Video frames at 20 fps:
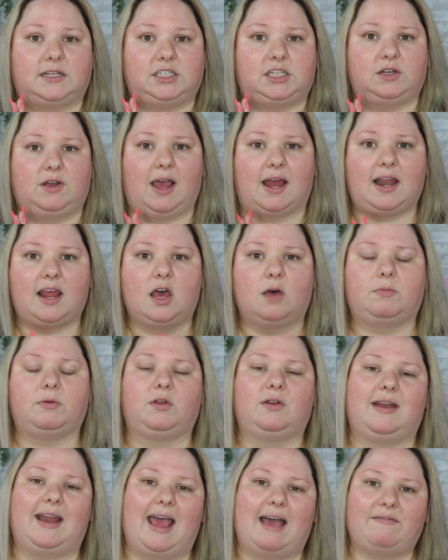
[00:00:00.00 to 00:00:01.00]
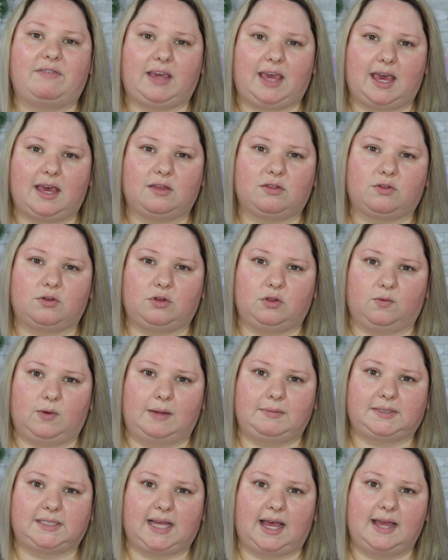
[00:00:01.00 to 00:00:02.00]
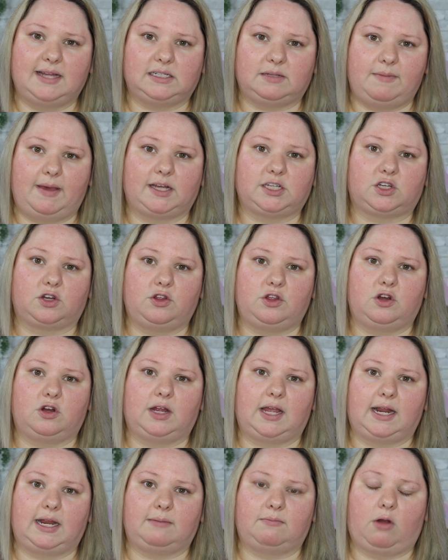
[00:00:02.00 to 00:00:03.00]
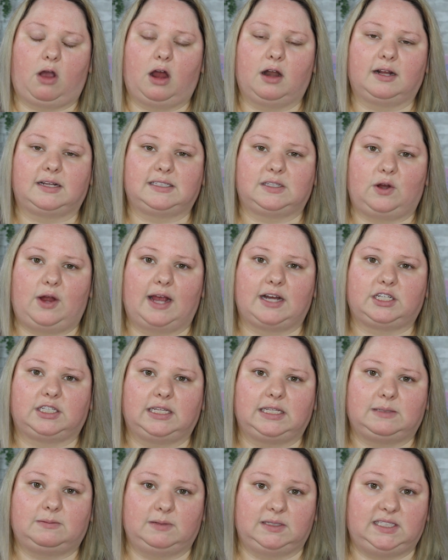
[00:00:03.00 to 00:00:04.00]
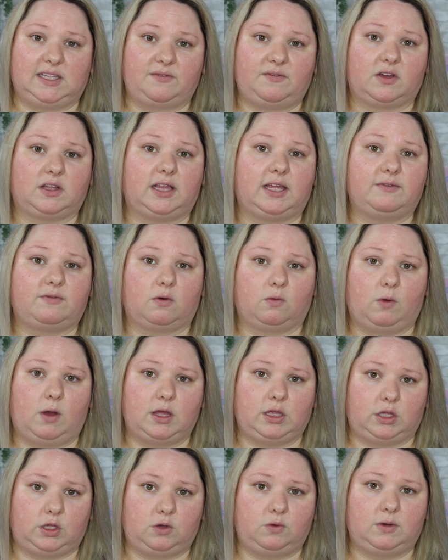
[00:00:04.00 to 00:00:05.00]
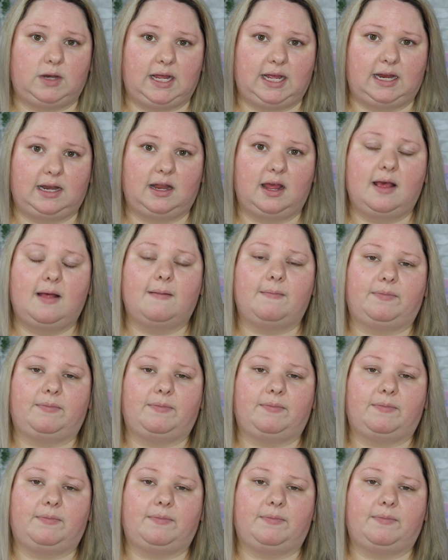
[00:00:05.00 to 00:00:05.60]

to kind of help you navigate through the website and to make sure that you're getting products that are actually specifically for what you need,